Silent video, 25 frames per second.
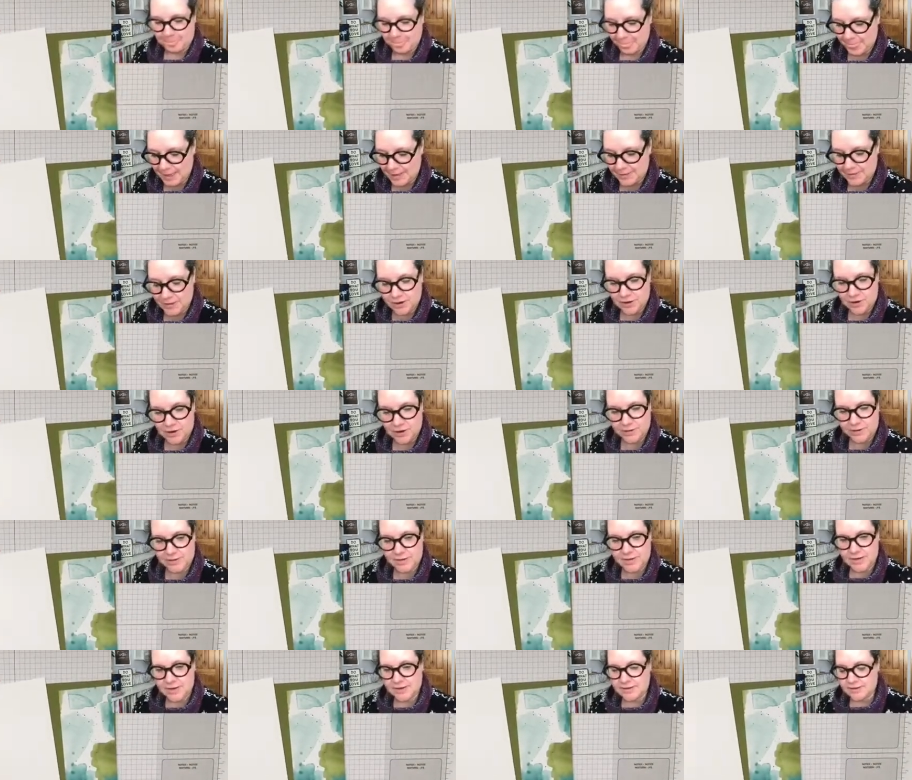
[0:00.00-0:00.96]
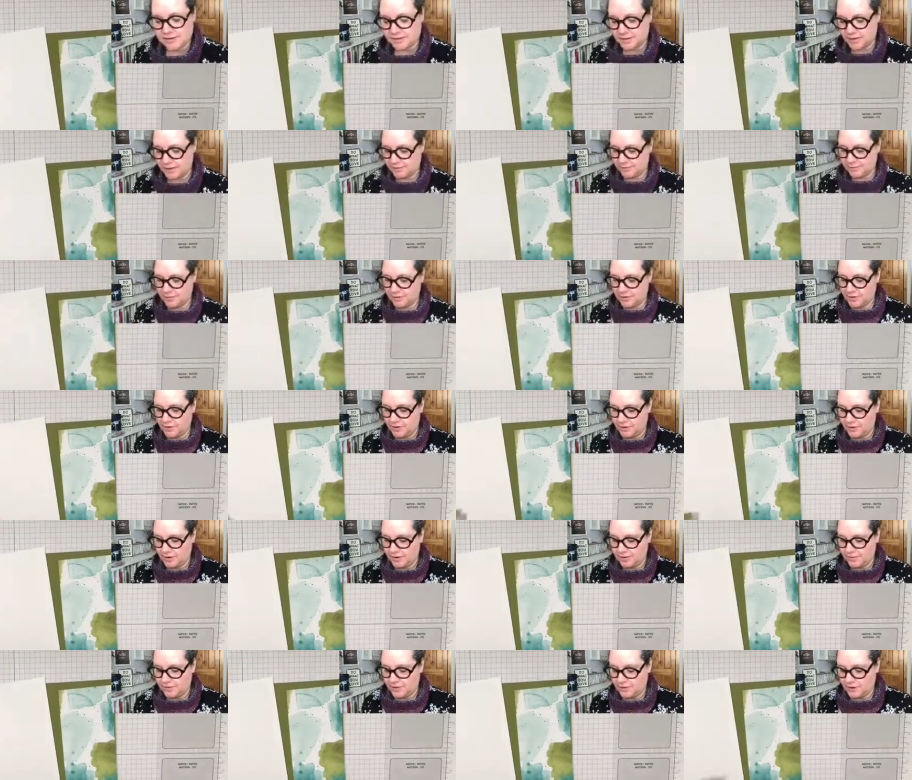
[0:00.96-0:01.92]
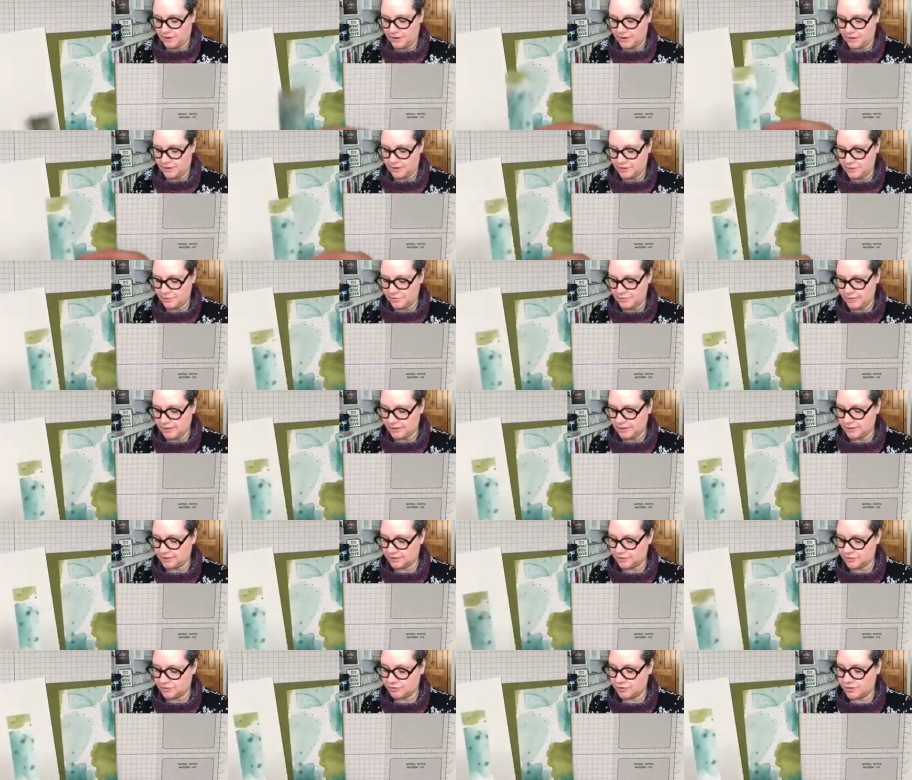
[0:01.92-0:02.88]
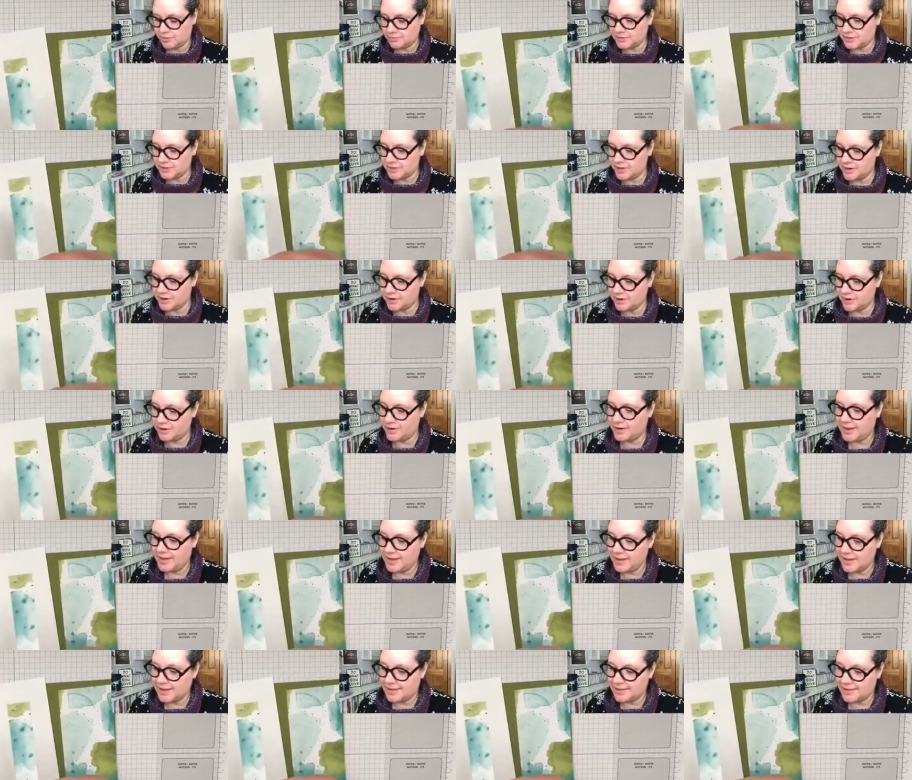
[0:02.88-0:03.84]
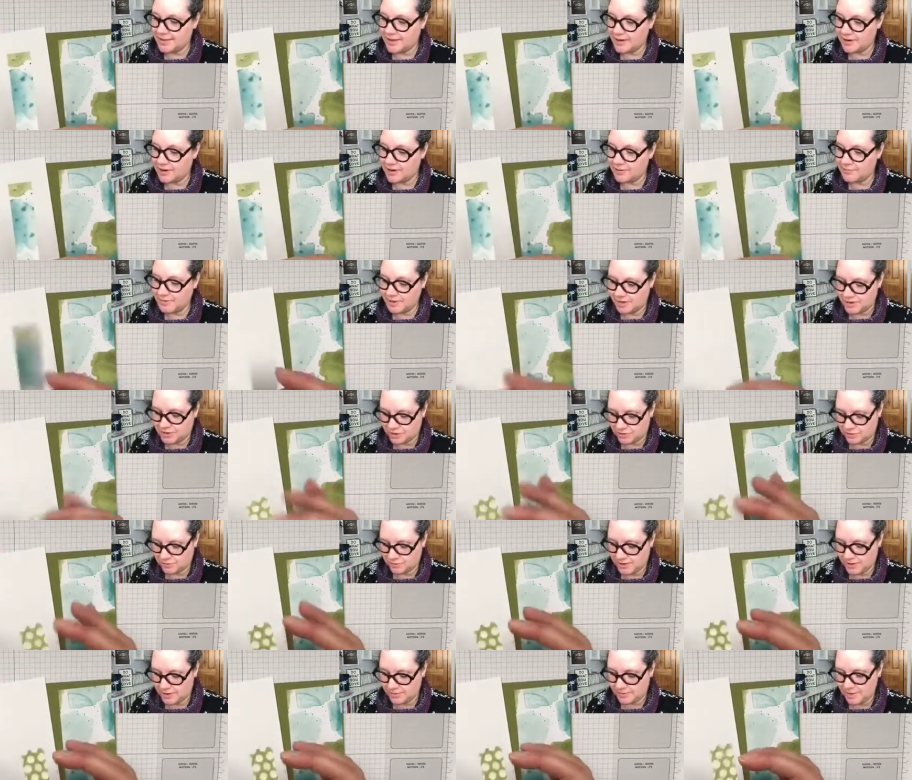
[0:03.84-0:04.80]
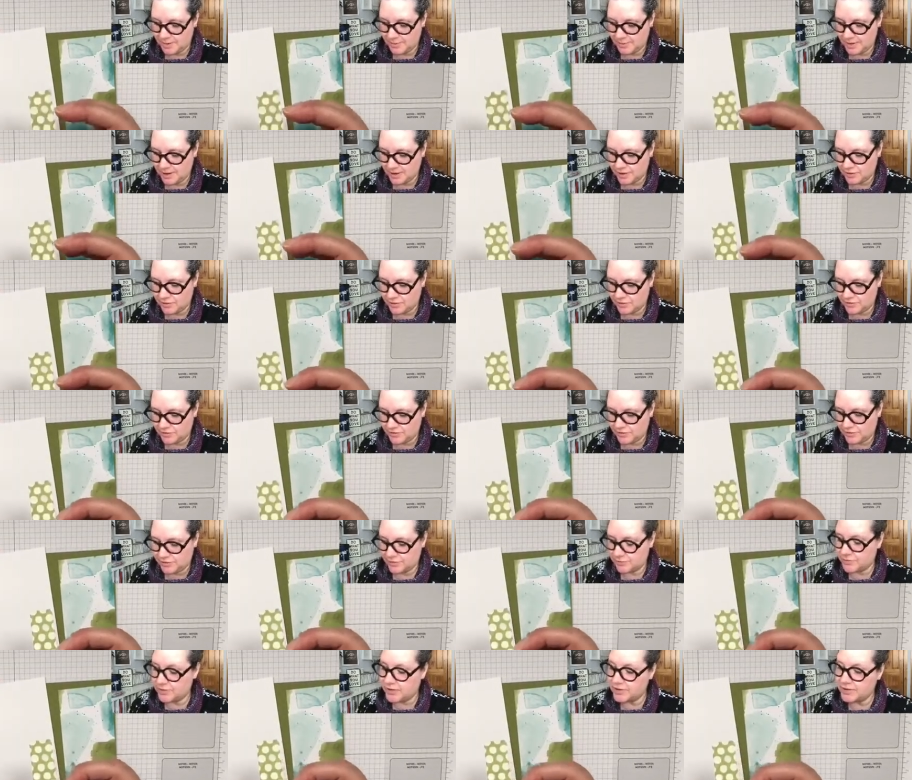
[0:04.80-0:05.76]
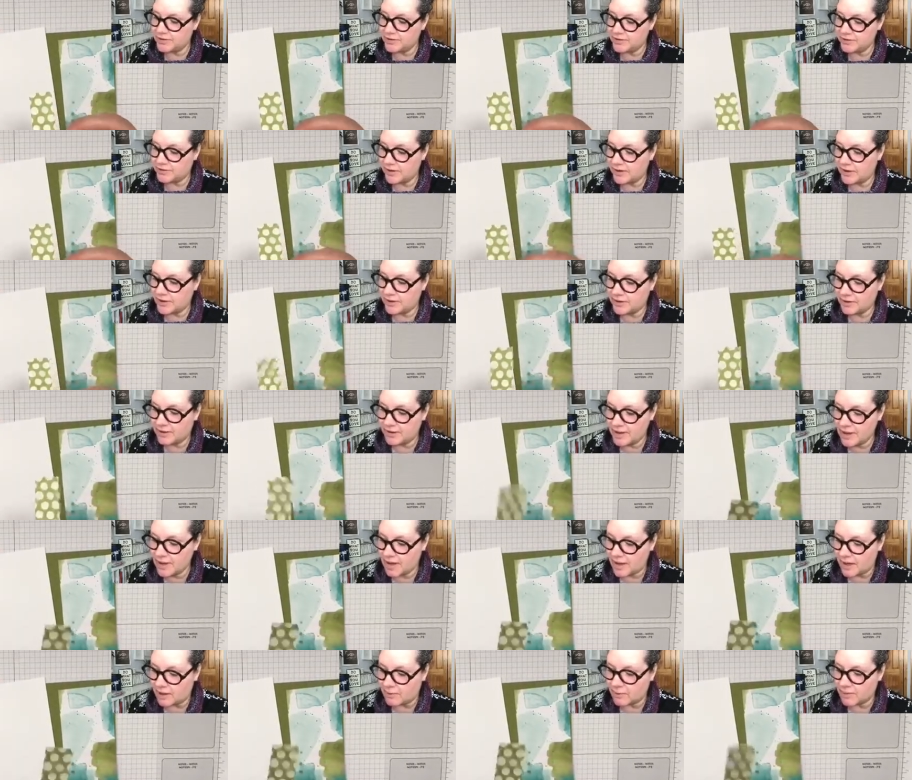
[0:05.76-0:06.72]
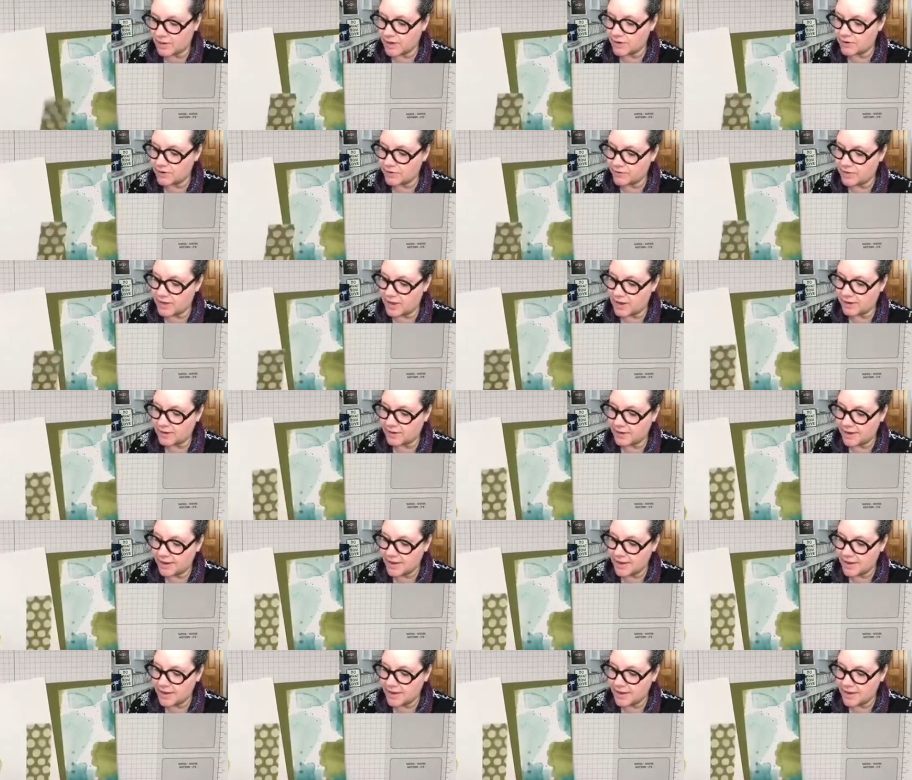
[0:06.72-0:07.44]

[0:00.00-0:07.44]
And then on the inside of the card, I've got two little strips here that are measuring, maybe I could use this for the inside. Yeah, we could do that.